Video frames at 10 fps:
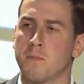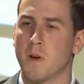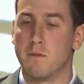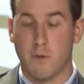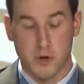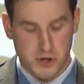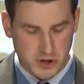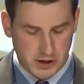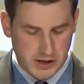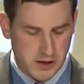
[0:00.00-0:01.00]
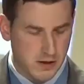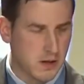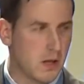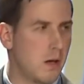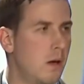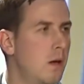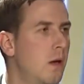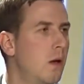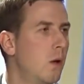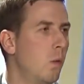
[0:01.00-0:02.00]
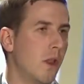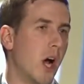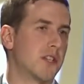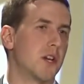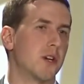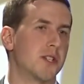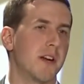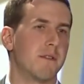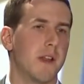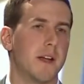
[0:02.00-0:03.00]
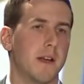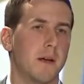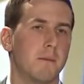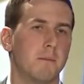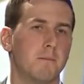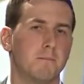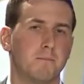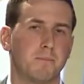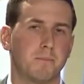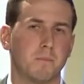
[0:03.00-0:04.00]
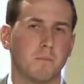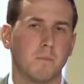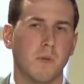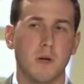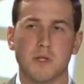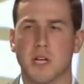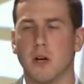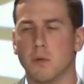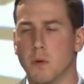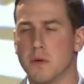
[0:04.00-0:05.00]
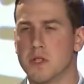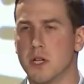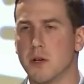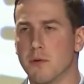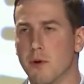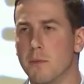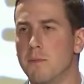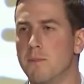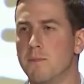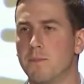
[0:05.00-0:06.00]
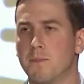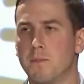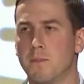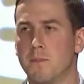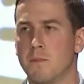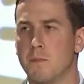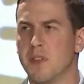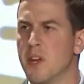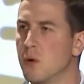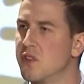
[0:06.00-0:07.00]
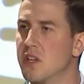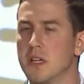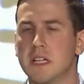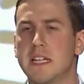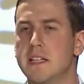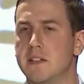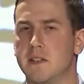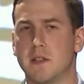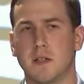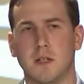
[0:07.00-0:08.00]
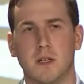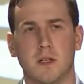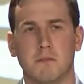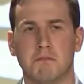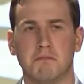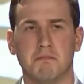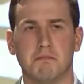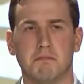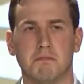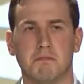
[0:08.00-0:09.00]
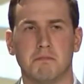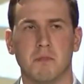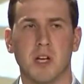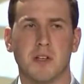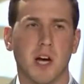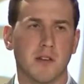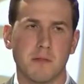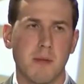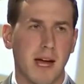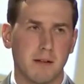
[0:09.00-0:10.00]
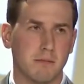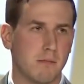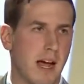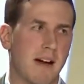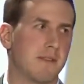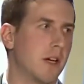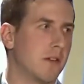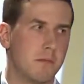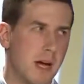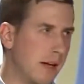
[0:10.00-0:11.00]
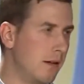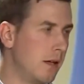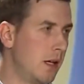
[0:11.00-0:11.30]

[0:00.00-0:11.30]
Unfortunately, we lost Sergeant Schaefer that day. He was killed when he was clearing the room. But there was at least a dozen men, half dozen men,